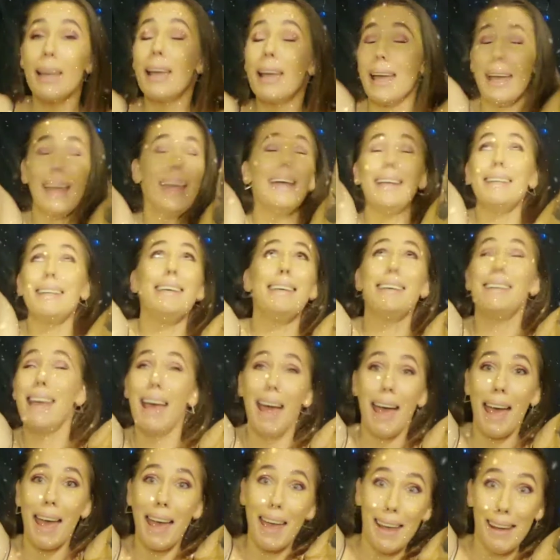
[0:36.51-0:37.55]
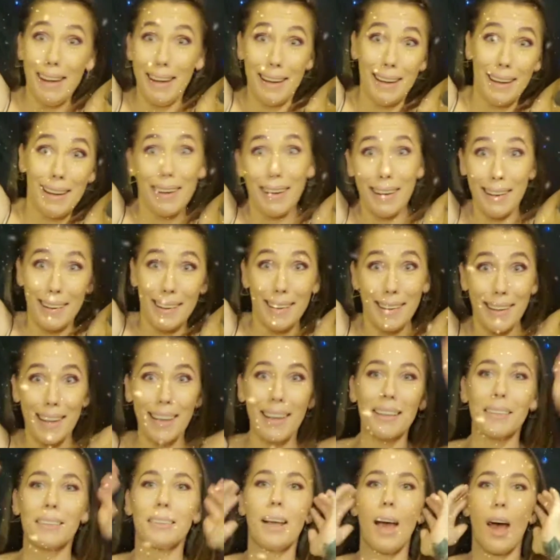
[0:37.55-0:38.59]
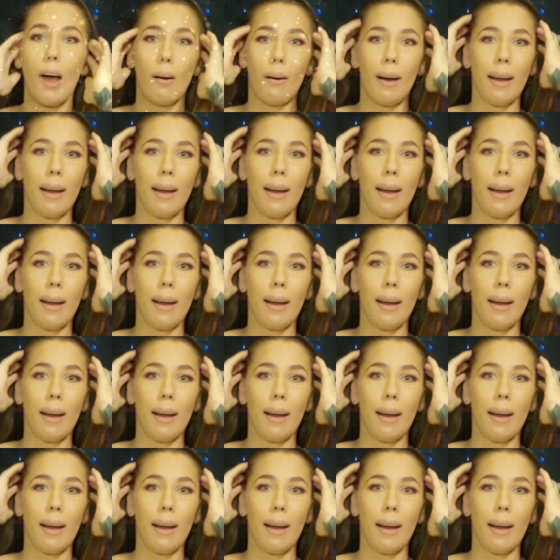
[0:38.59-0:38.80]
and yay! All right,